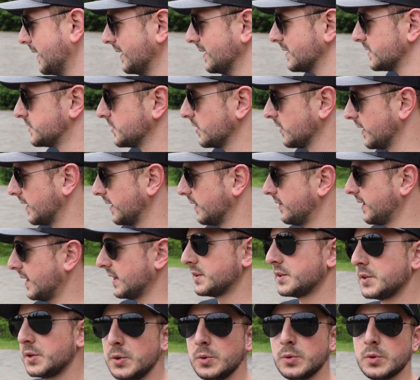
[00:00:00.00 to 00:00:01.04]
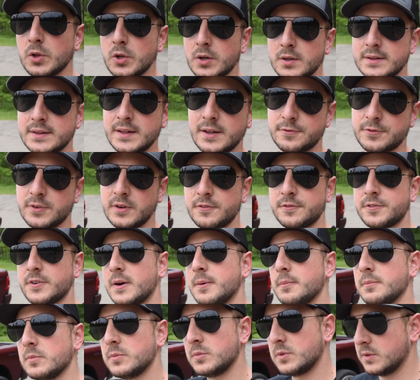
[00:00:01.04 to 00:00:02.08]
So like they do look different
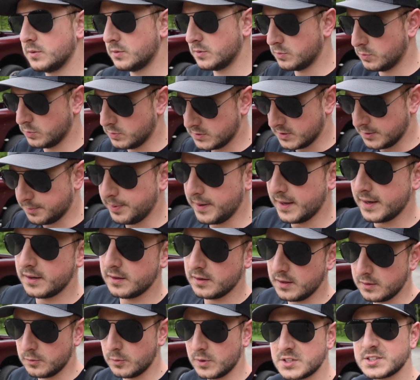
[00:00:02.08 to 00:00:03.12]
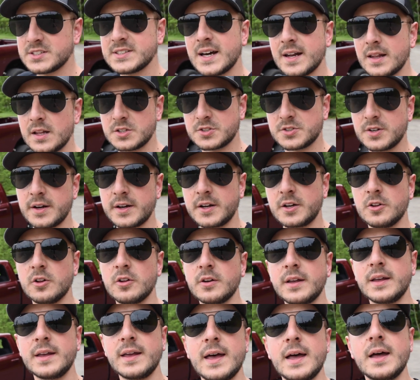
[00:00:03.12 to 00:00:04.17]
from, depending on which side of the truck you're
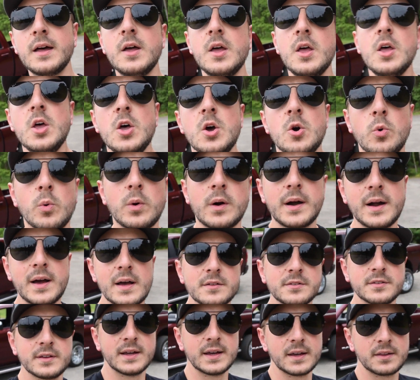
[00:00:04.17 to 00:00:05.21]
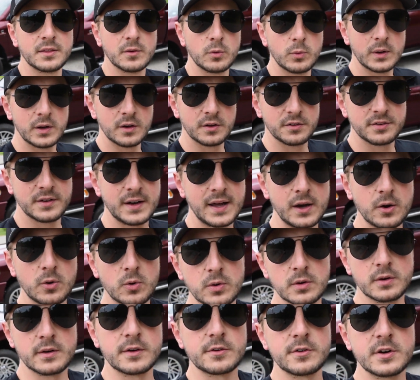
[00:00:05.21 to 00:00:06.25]
looking at. Whereas like the wheels that I
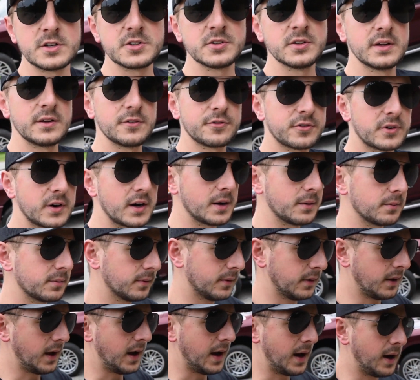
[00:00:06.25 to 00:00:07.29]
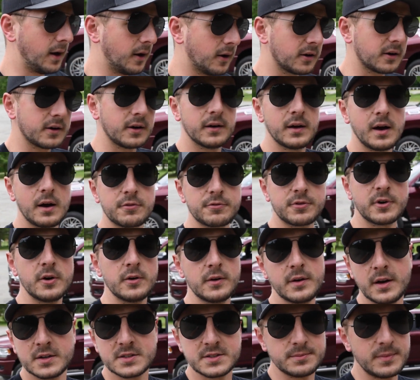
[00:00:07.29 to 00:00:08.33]
ordered originally from Archon
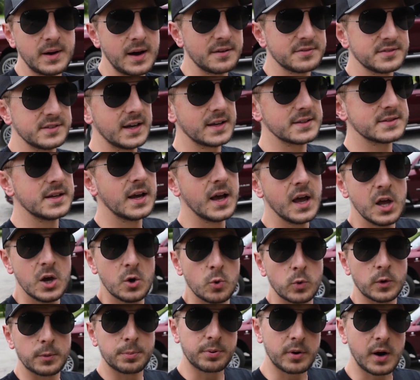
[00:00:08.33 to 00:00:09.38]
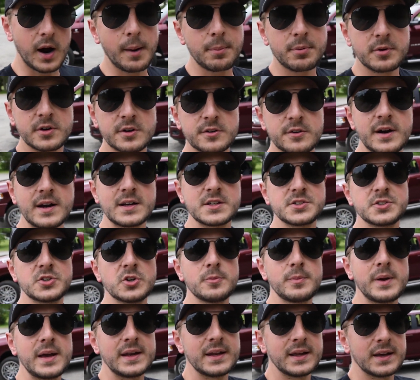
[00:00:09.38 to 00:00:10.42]
Off-Road Custom Offsets were proper
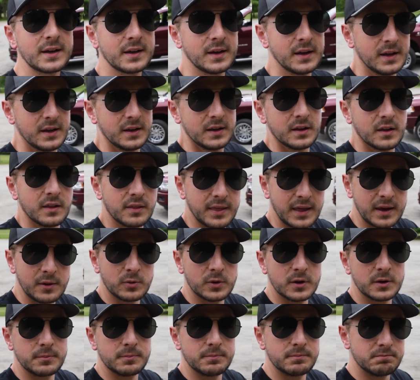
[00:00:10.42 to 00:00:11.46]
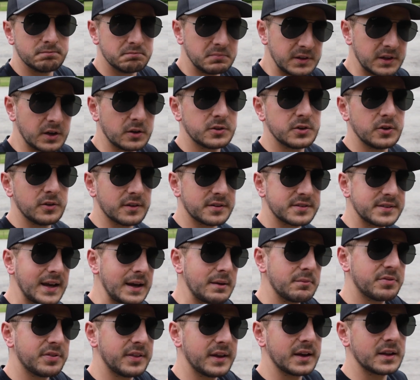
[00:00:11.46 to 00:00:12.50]
directional, meaning they would, you know, do the
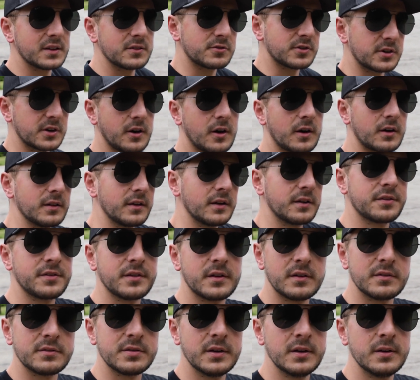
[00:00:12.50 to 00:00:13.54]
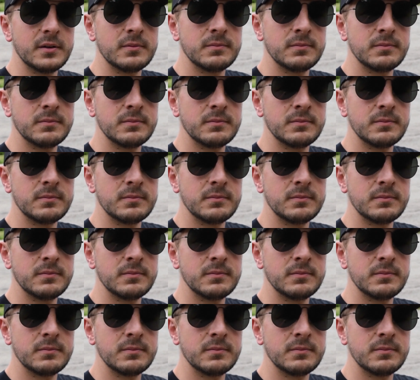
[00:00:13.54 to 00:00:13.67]
same thing regardless of,